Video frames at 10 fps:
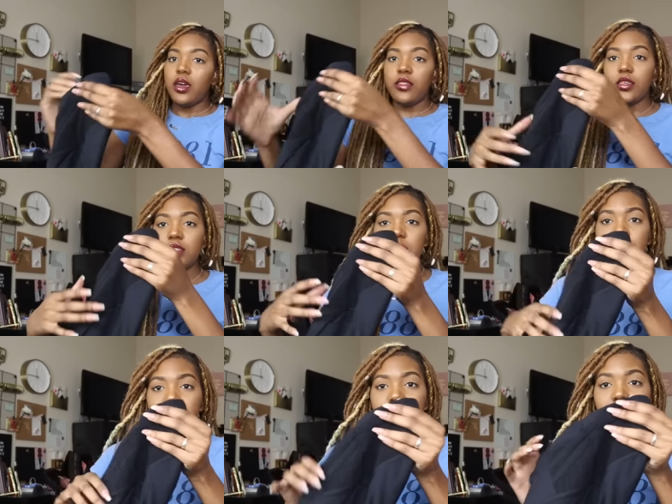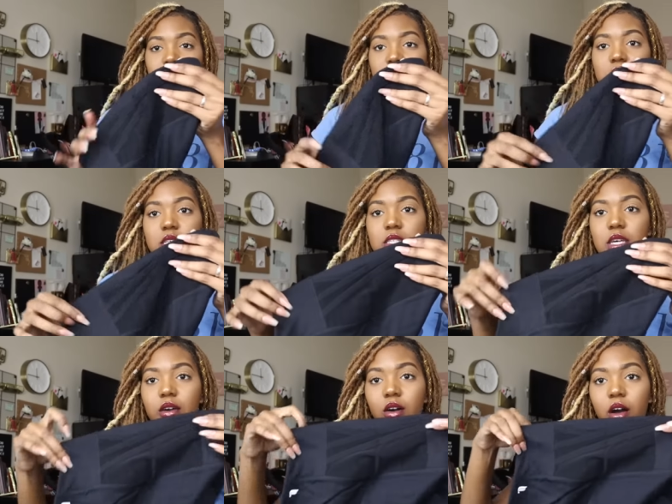And this is basically the
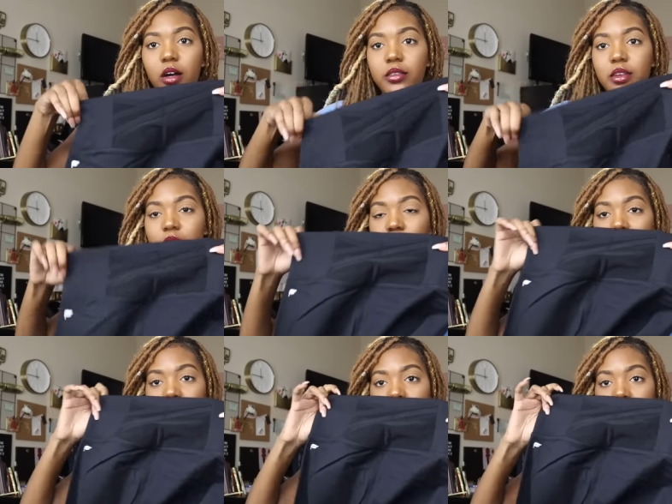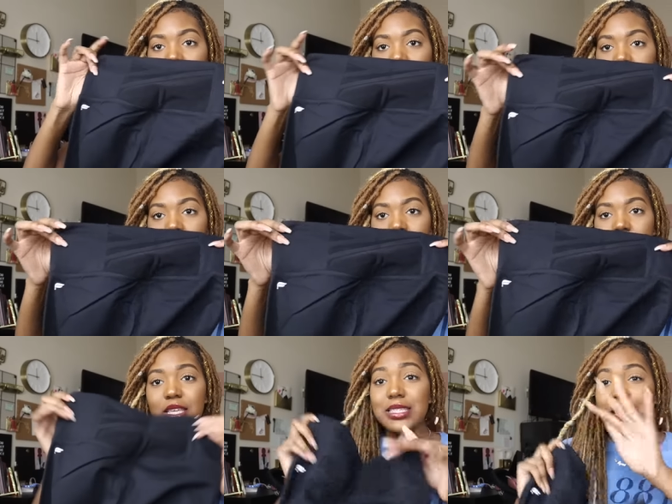detail on
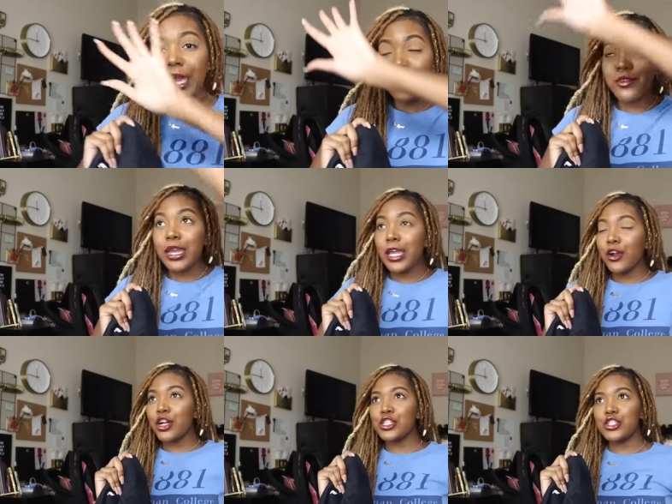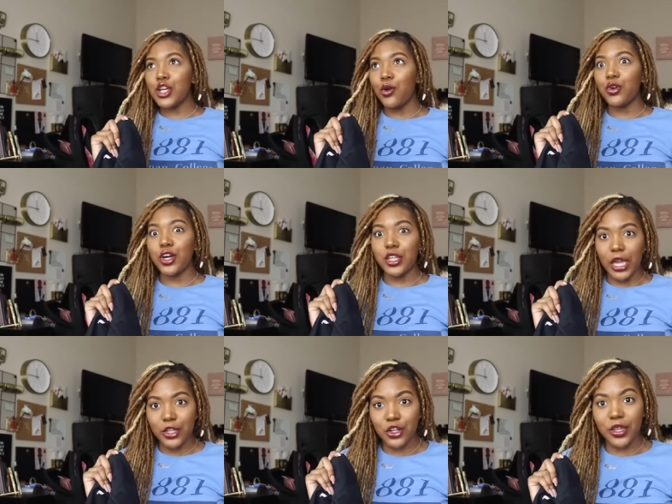these. This lighting right here is so good.
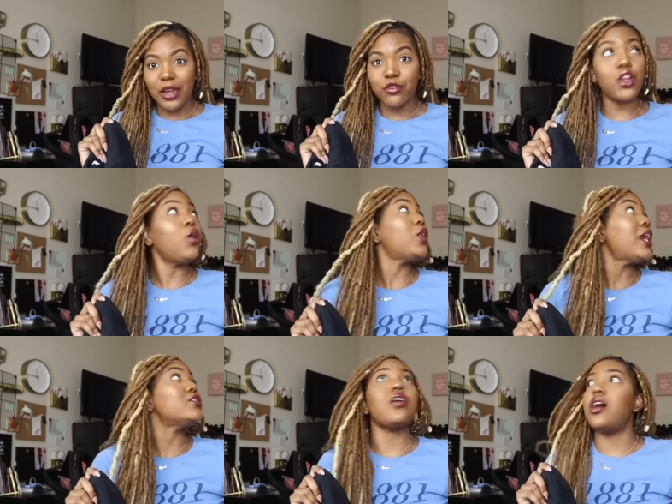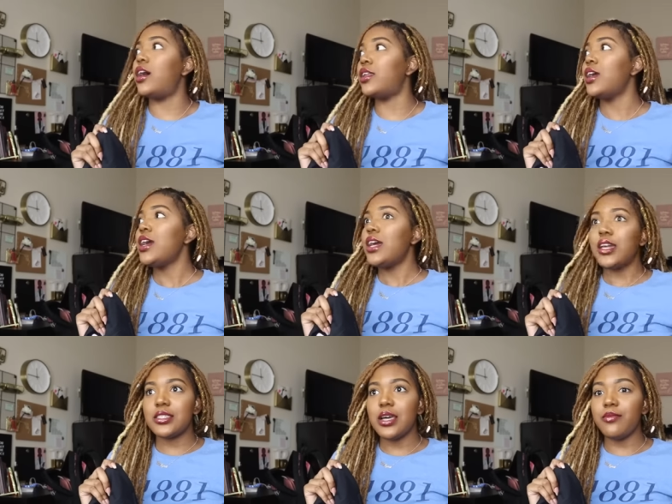Like, literally I have no lights on
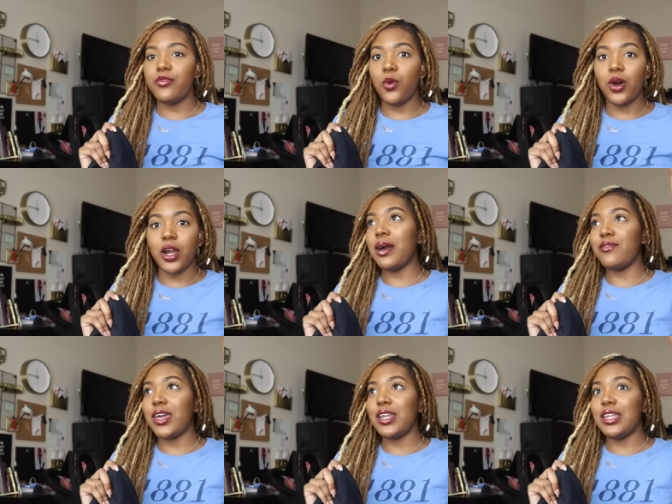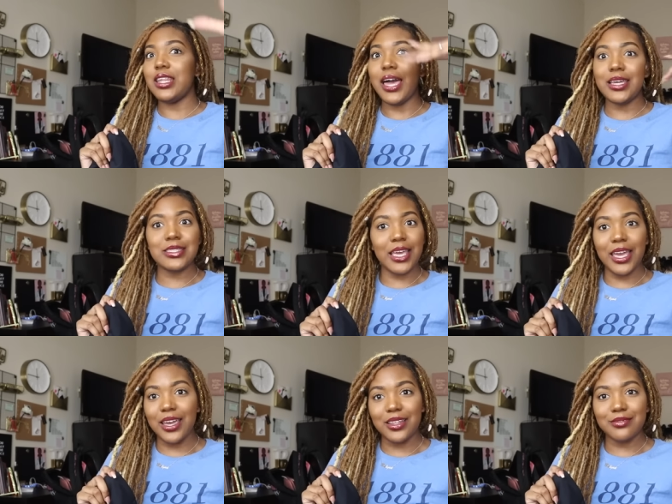except for my vanity lights,
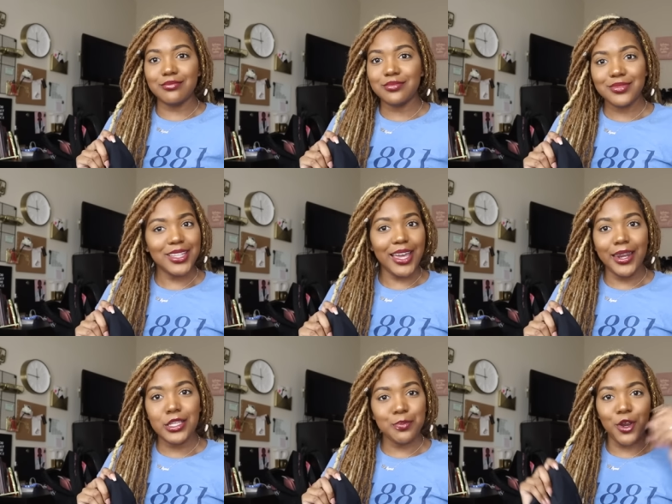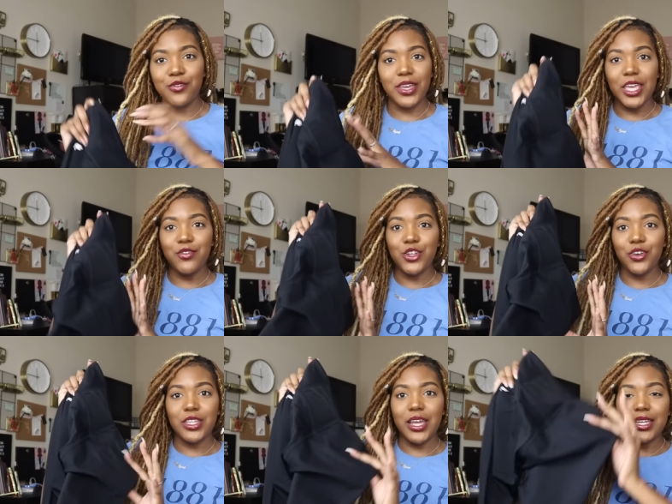and the lighting is perfect even
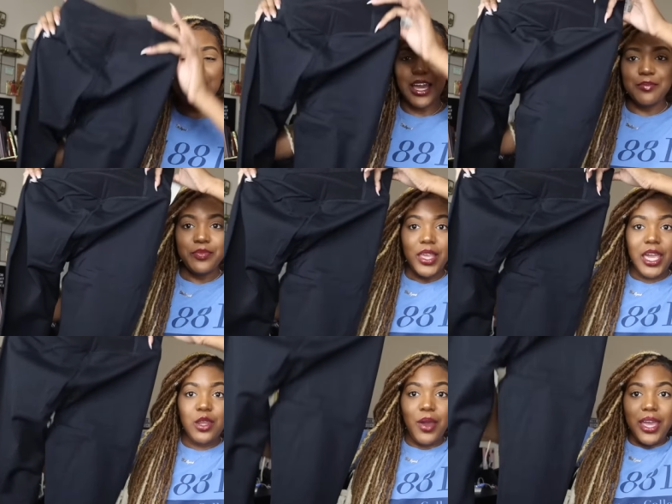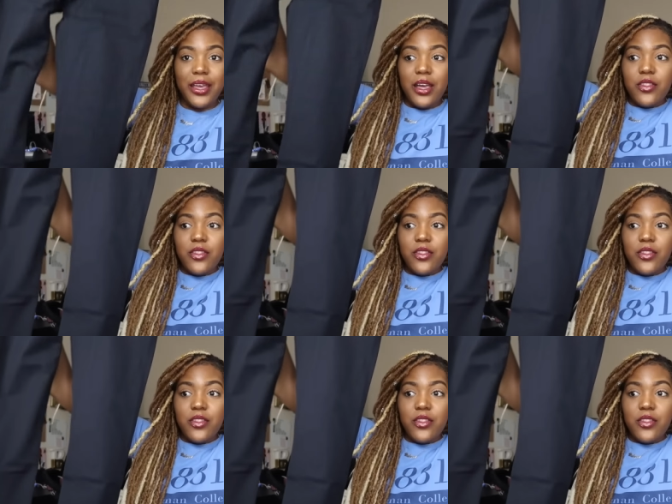during the nighttime. Anyway,